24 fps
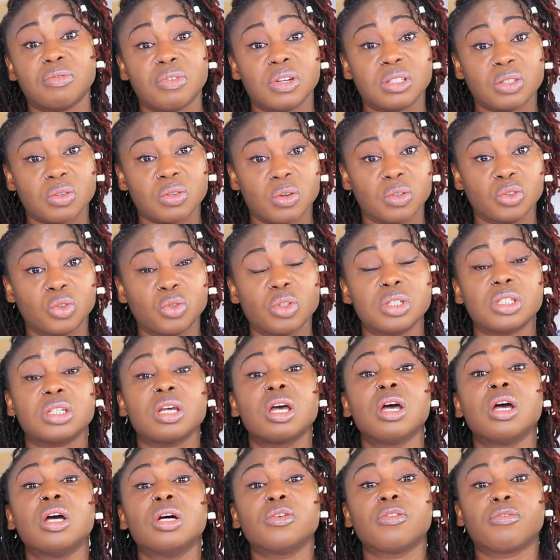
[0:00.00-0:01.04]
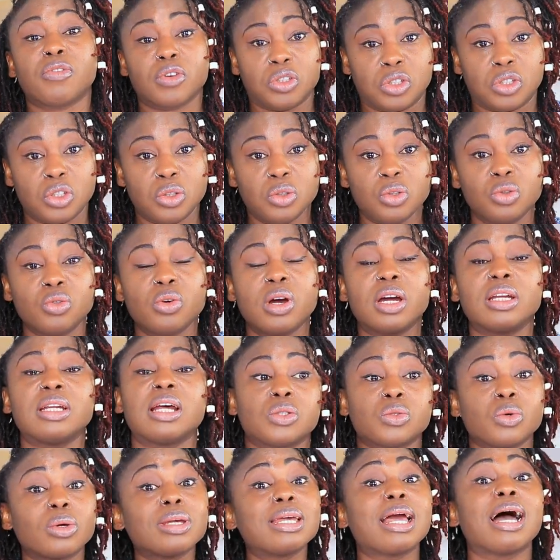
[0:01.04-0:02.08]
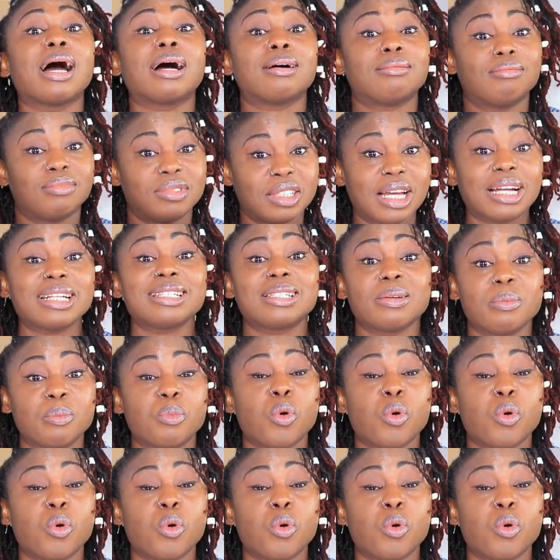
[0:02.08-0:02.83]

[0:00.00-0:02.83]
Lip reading: the safest countries for children. So yeah, that is